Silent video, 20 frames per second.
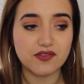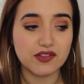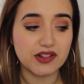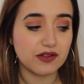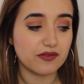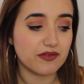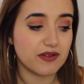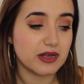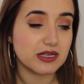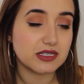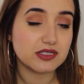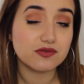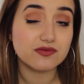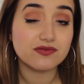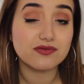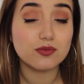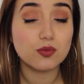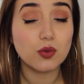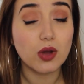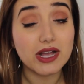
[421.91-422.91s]
I think that works
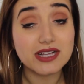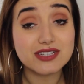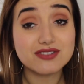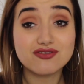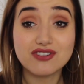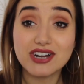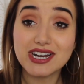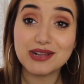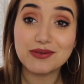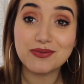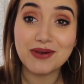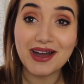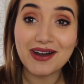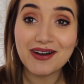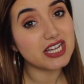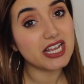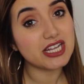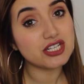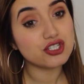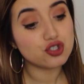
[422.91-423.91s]
works really
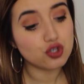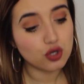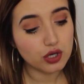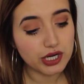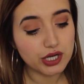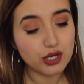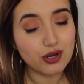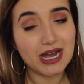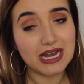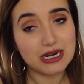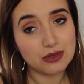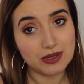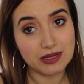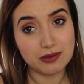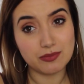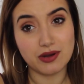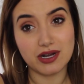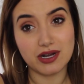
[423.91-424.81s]
well. Enjoy your Halloween